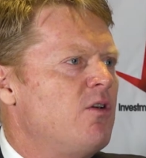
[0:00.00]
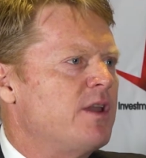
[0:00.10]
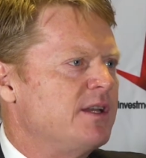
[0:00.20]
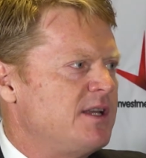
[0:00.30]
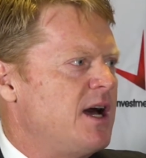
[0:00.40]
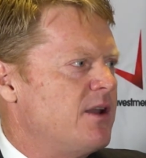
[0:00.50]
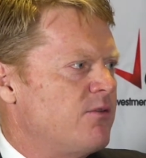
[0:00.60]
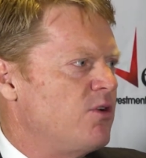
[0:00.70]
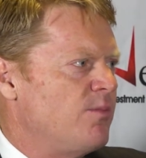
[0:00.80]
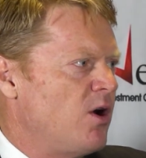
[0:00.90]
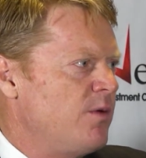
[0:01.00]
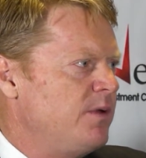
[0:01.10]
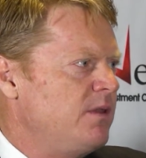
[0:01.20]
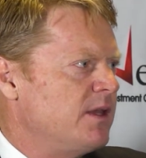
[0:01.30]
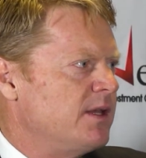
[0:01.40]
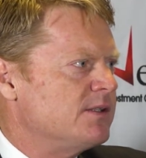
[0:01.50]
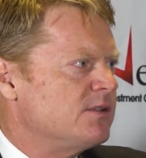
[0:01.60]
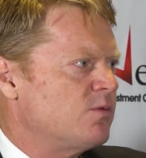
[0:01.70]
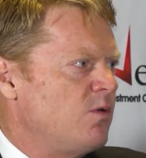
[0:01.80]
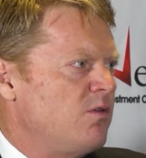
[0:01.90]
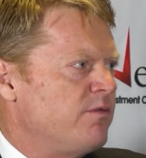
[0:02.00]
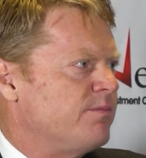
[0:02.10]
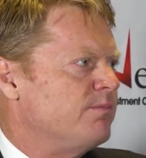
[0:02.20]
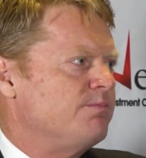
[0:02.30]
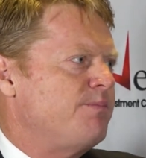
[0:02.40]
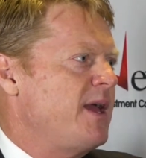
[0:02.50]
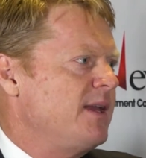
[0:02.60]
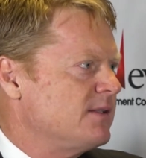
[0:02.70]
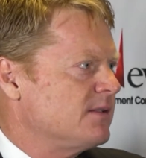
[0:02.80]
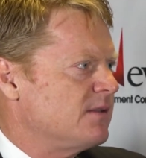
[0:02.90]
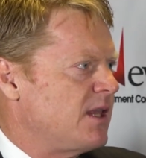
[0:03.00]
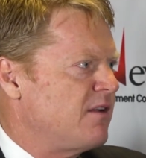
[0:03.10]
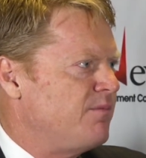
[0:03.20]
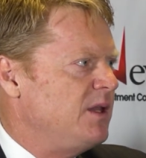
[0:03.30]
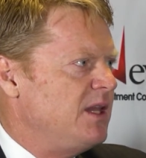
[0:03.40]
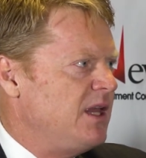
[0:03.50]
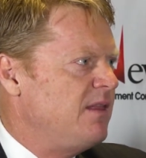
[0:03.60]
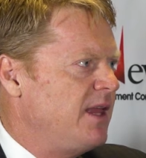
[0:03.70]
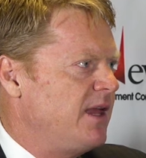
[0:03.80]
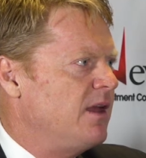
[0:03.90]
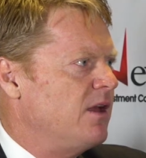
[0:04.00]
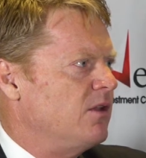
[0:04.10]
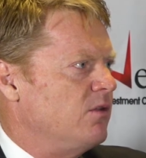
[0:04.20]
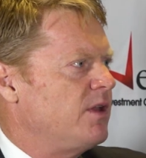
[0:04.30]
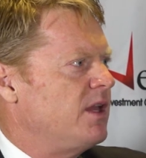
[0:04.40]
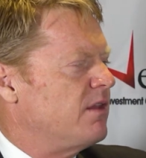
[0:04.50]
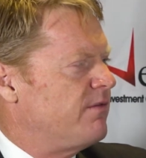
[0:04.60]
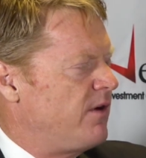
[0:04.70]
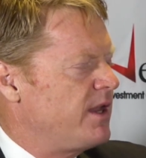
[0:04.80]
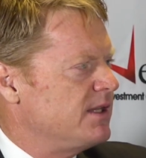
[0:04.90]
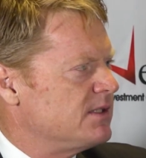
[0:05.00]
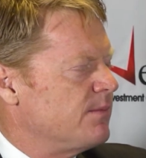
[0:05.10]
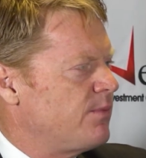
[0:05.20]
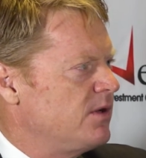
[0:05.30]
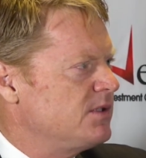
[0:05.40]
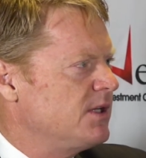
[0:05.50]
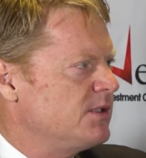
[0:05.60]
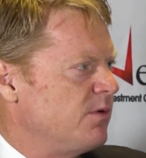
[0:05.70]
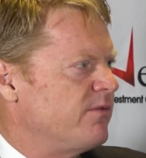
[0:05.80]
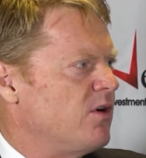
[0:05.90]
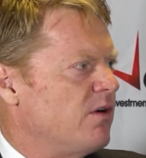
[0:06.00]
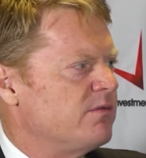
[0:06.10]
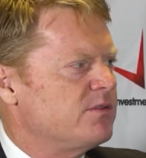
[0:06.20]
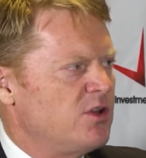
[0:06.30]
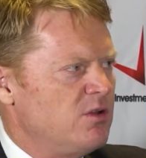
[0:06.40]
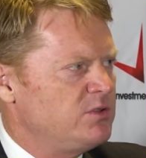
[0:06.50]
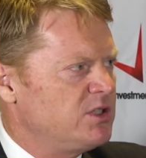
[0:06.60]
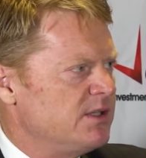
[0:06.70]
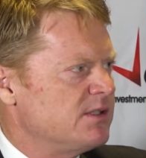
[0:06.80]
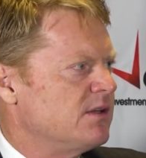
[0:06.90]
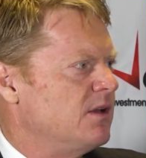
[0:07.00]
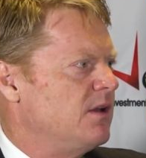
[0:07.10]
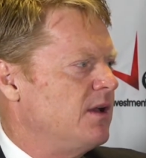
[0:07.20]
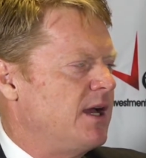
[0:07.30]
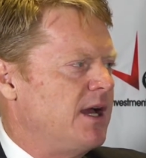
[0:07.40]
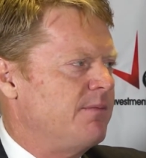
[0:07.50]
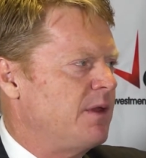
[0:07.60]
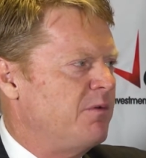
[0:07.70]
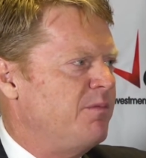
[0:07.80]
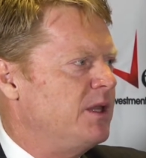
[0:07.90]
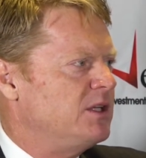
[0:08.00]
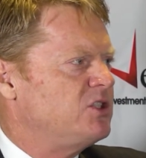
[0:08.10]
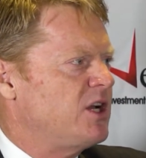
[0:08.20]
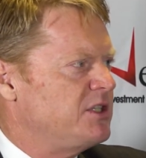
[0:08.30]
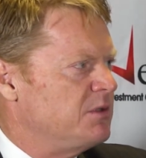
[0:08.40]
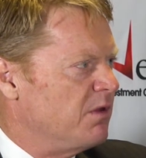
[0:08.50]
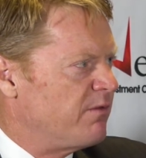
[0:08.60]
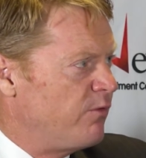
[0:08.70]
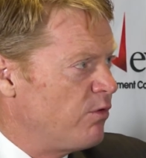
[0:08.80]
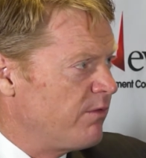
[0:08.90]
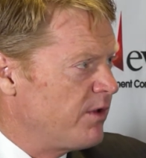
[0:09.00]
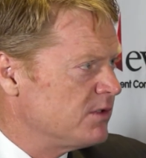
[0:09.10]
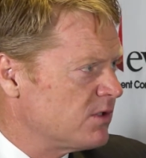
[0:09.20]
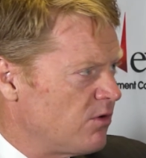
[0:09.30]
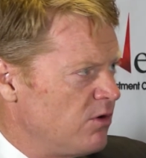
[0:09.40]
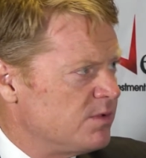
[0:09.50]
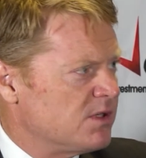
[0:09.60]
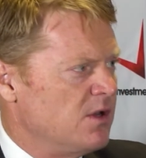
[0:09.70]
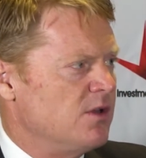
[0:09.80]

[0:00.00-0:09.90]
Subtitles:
got a data room open. There's 12 banks that have been in there looking at the financing process. We've got term sheets that we've been exchanging with 4 of those groups.